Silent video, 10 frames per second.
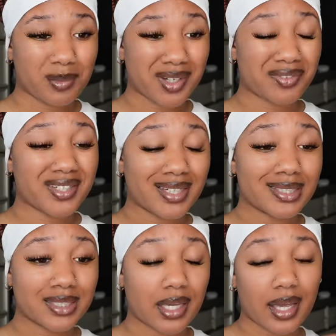But if it
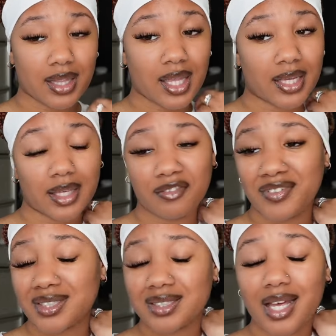doesn't, if
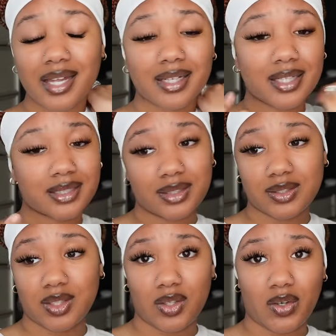it's not
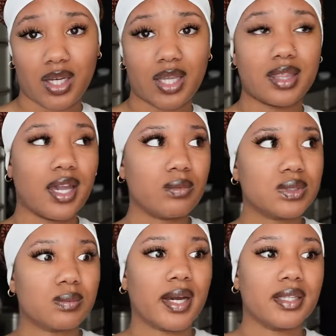necessary. And that
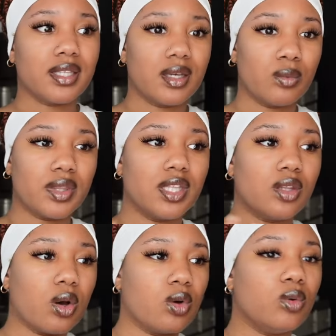was my thing within
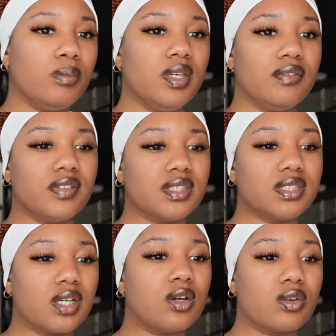the whole beef
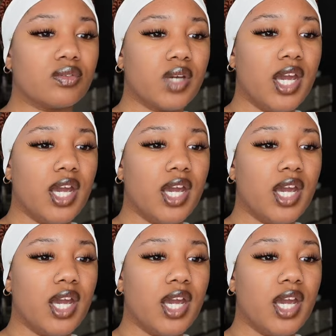itself.